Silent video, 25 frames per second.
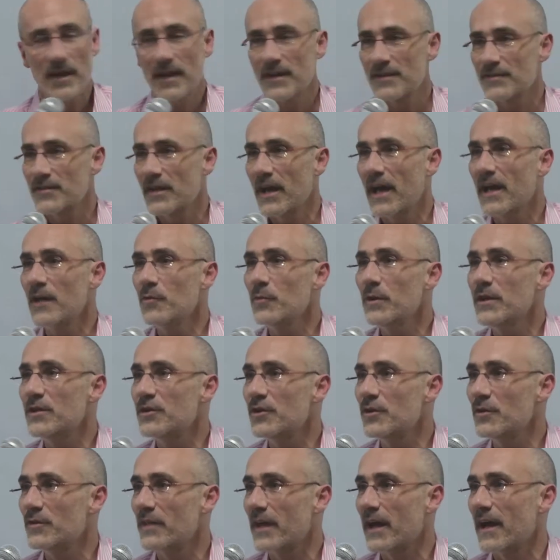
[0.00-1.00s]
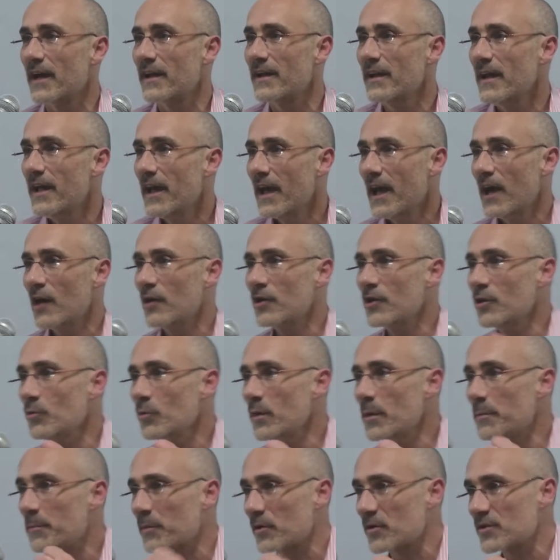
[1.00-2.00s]
So how do we do that? How can
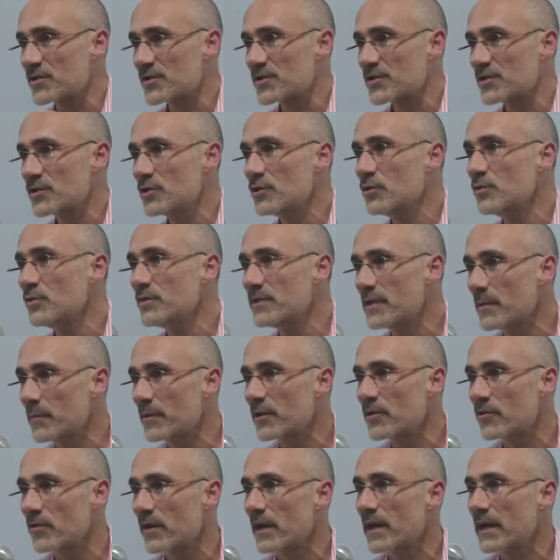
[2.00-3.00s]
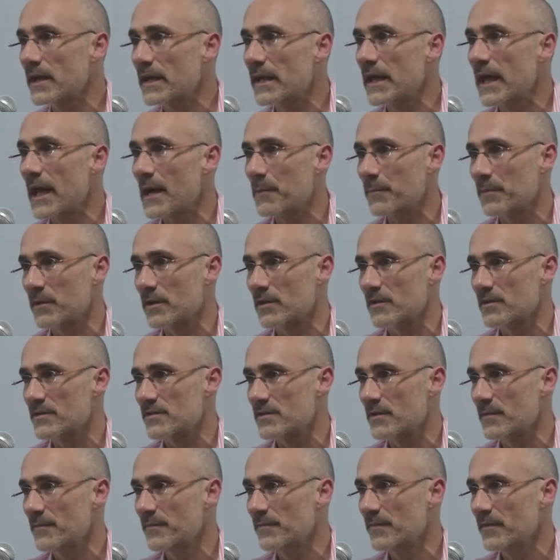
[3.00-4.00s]
we pursue democratic
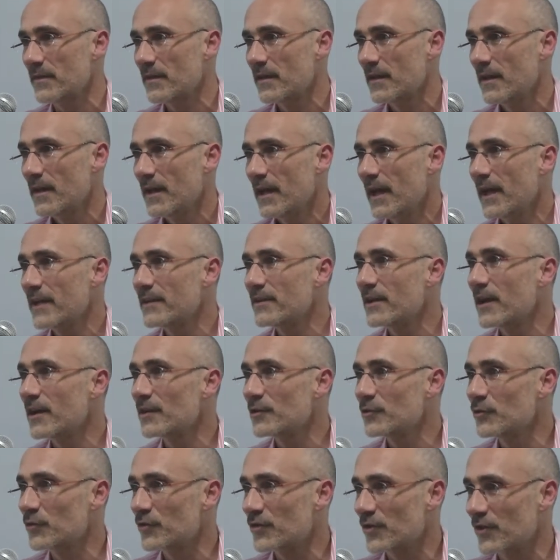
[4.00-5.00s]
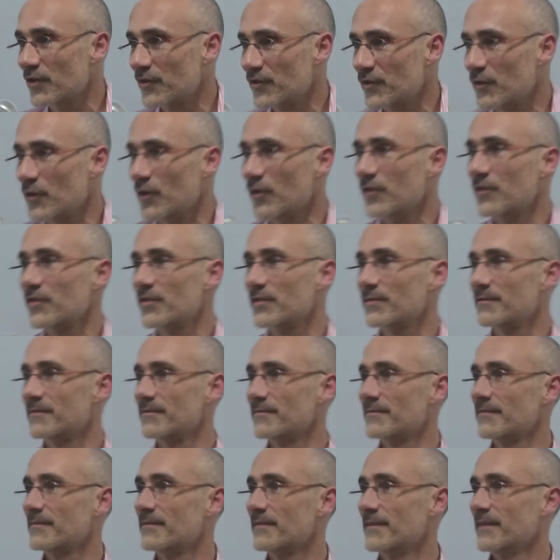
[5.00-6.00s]
capitalism and not lose our souls?
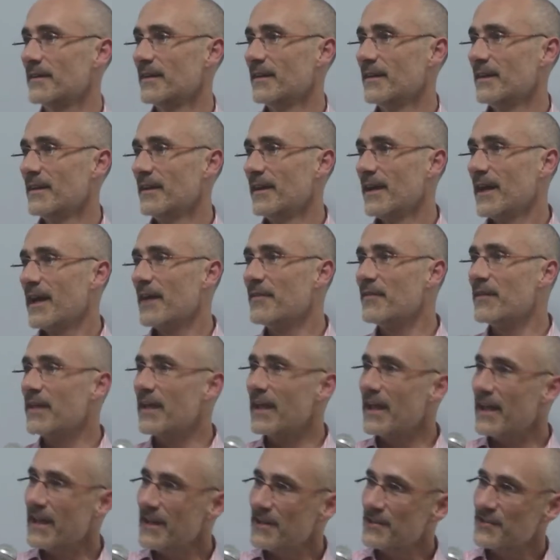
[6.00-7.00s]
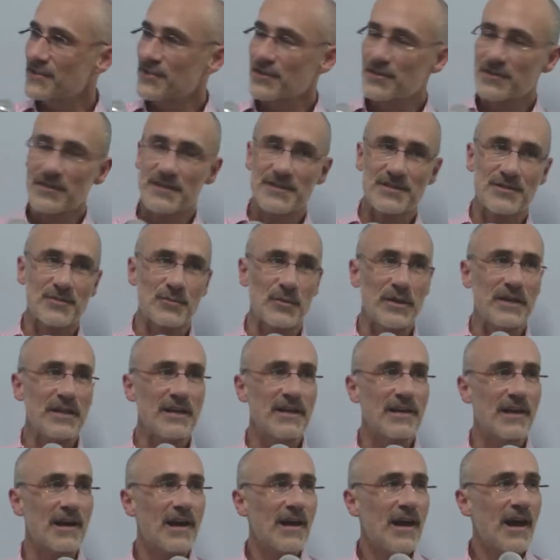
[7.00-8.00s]
And the answer is that we
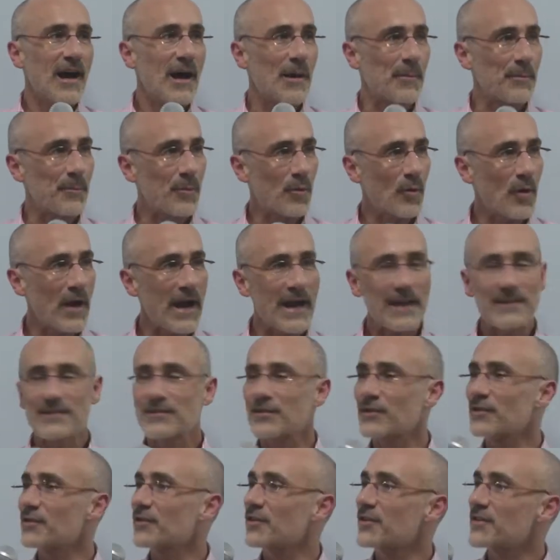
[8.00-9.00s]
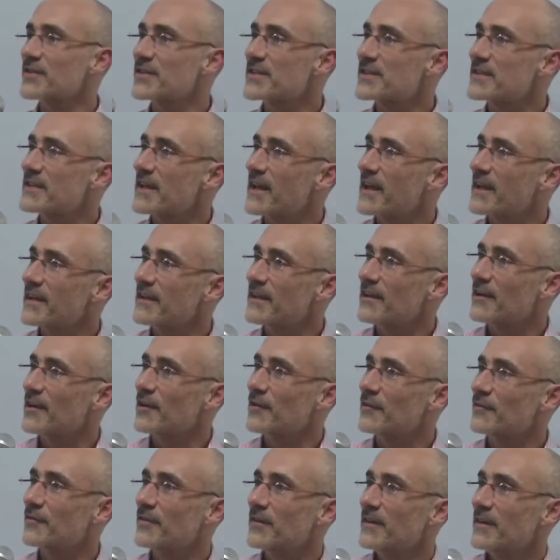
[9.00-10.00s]
need a practical set
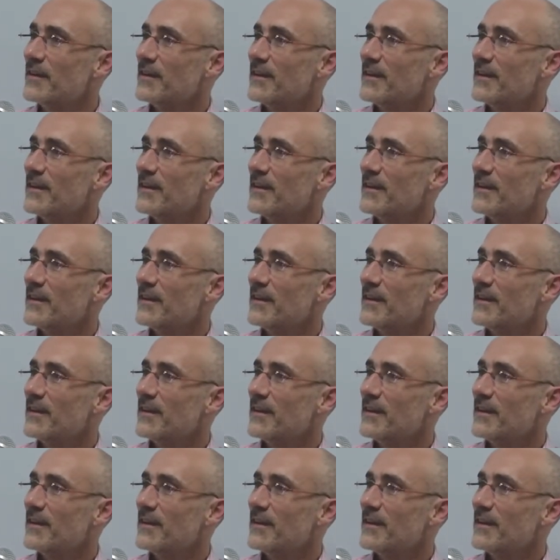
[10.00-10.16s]
of